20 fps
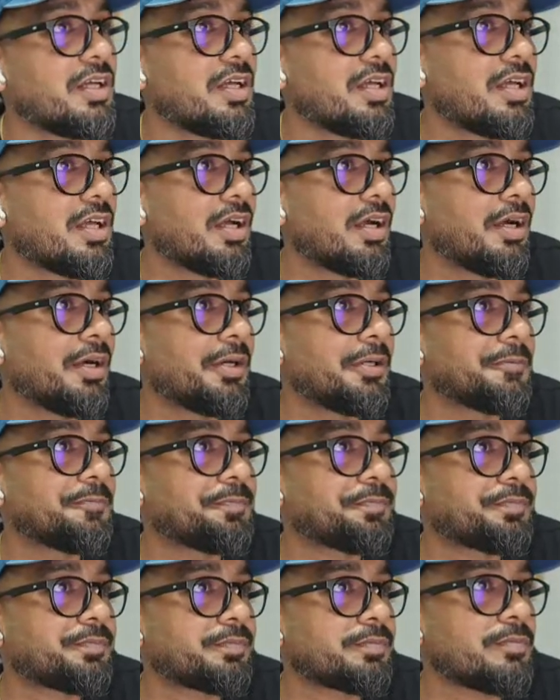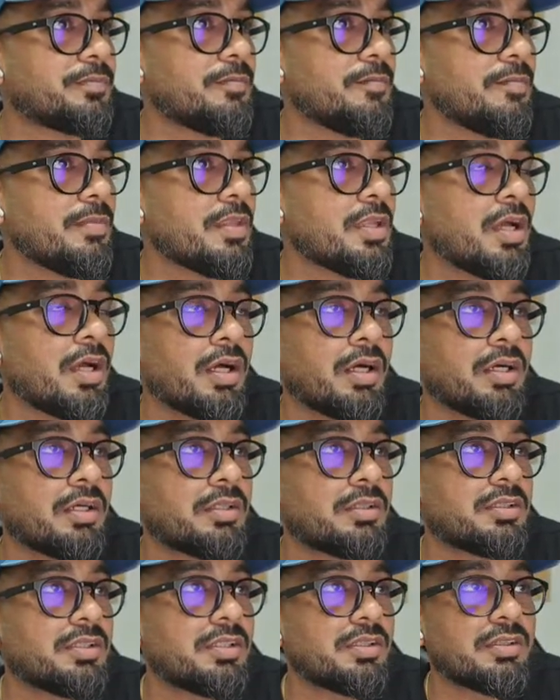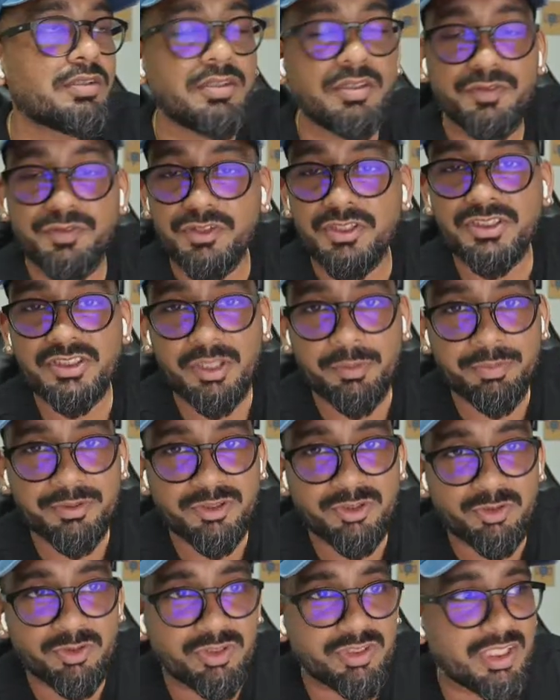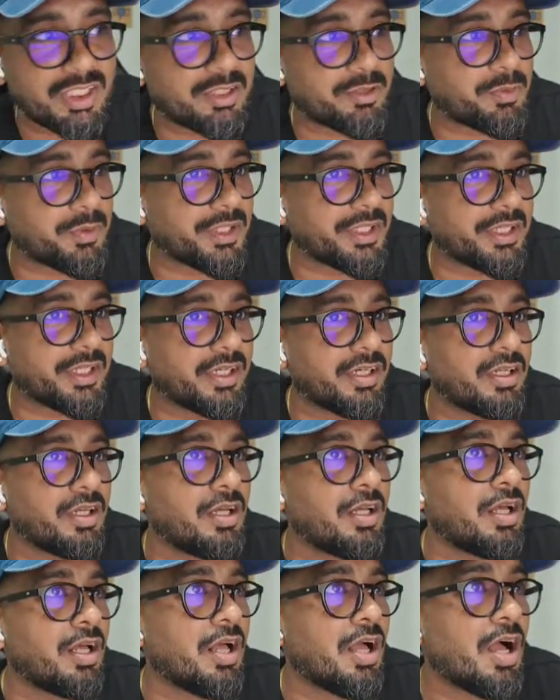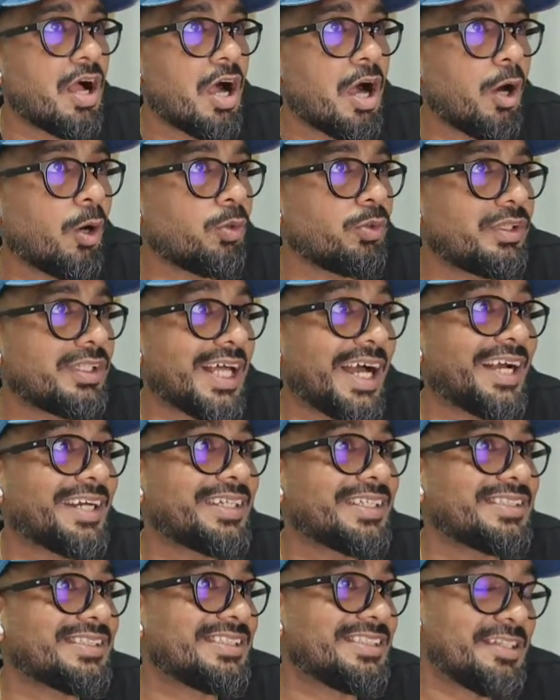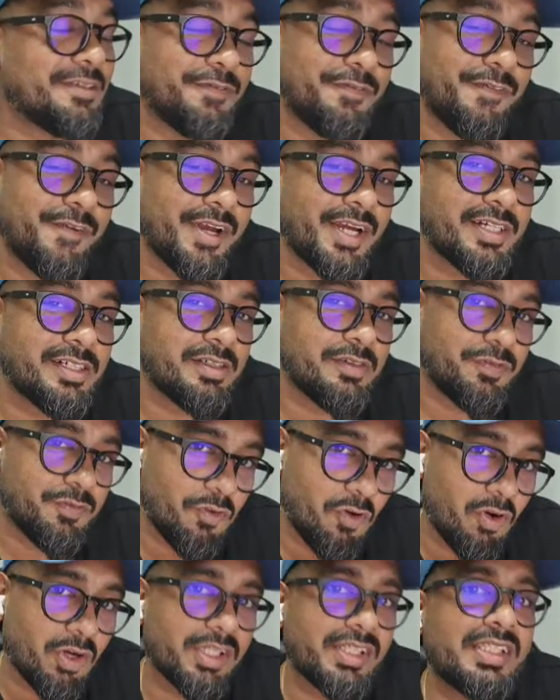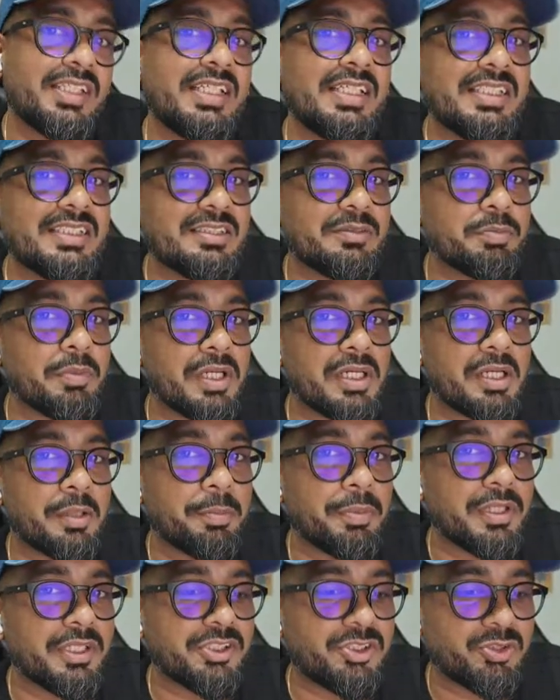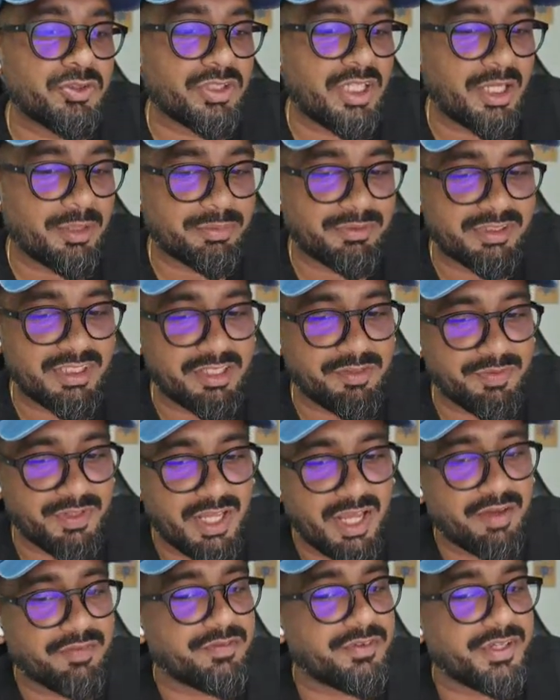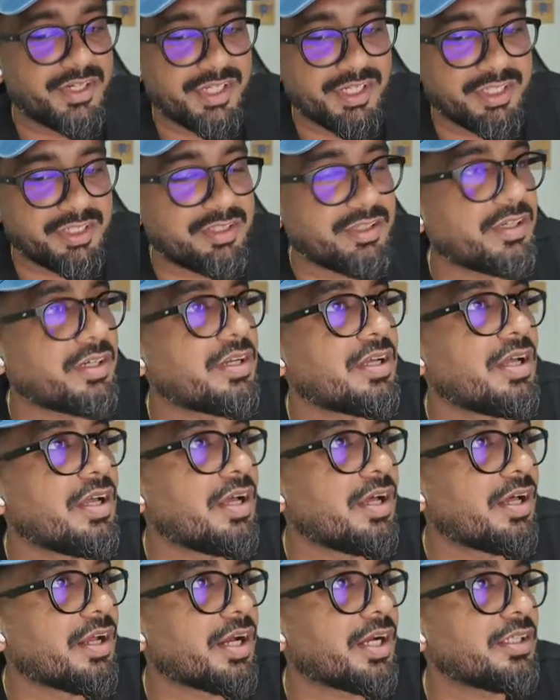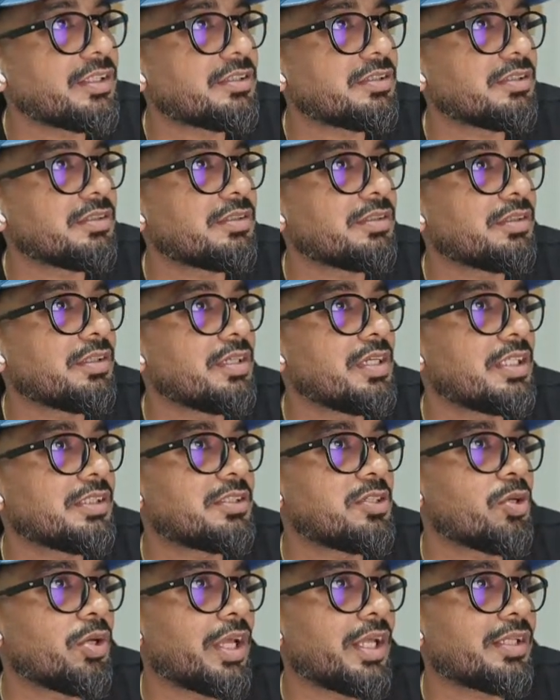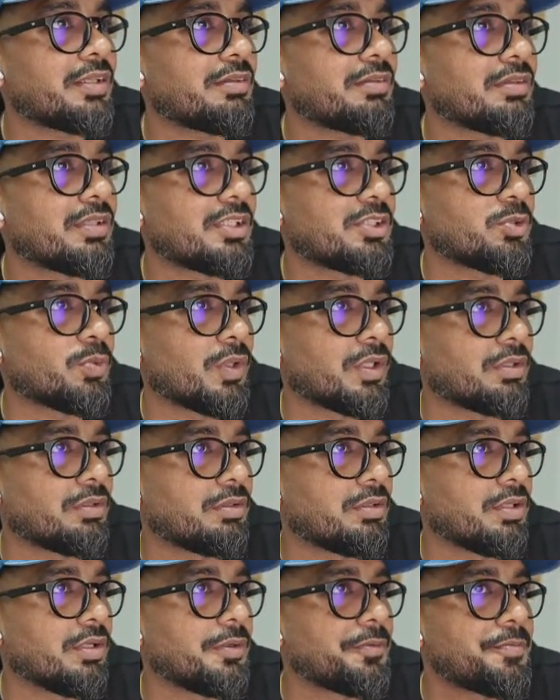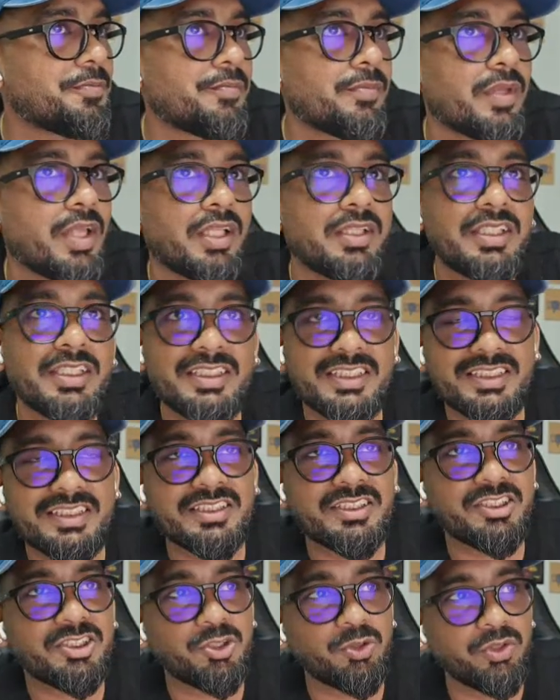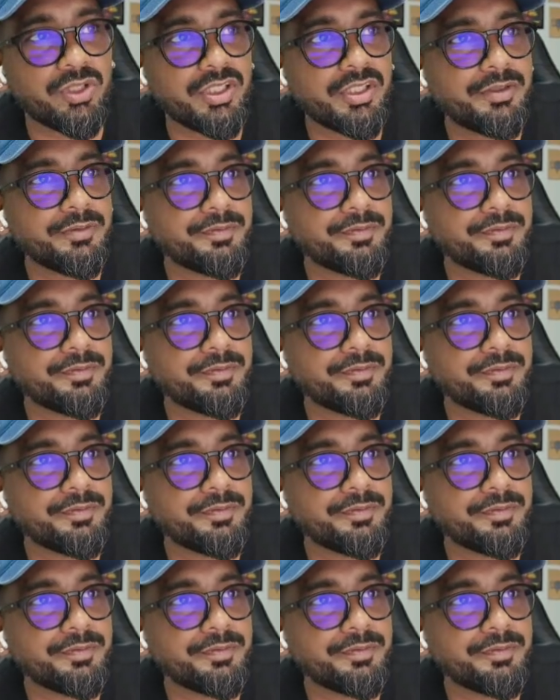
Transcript: uh, the first episode that we did, how that is different for these multiple issue types that we have created, right? So let's look at this one. This is a story.